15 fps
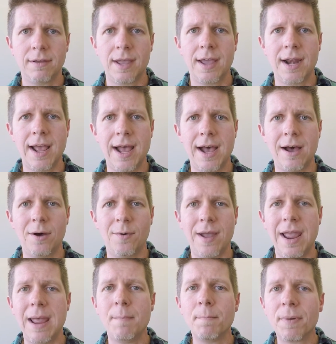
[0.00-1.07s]
and how
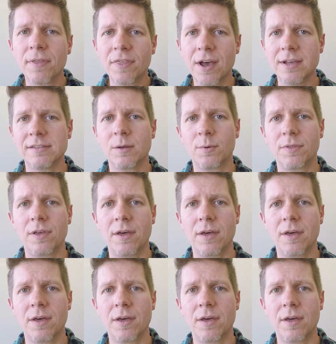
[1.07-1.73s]
empathizing with